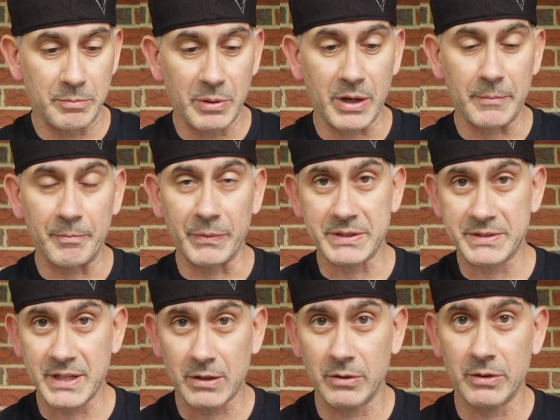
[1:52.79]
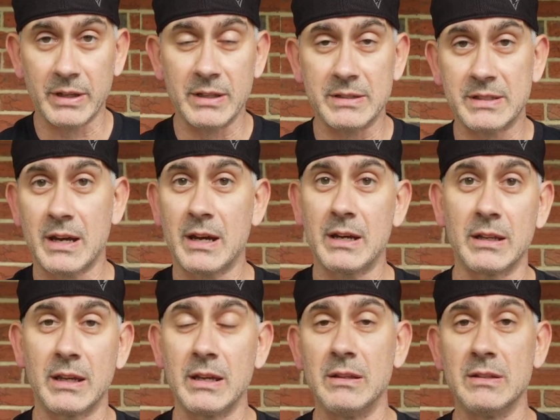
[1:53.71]
But let's take a look inside.
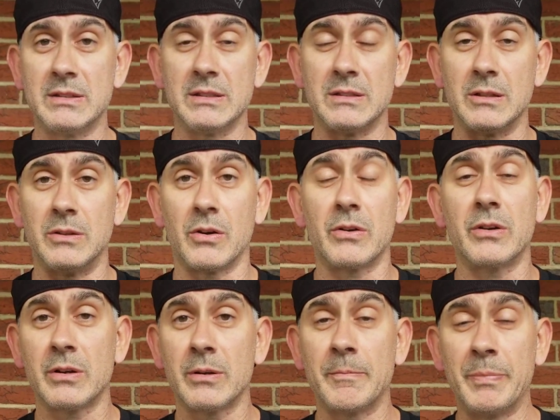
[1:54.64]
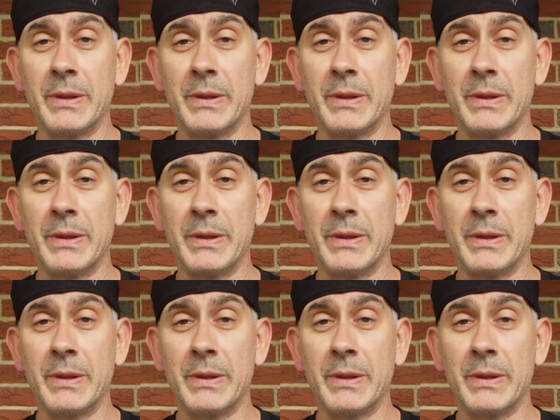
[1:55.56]
Again, this is the Darter.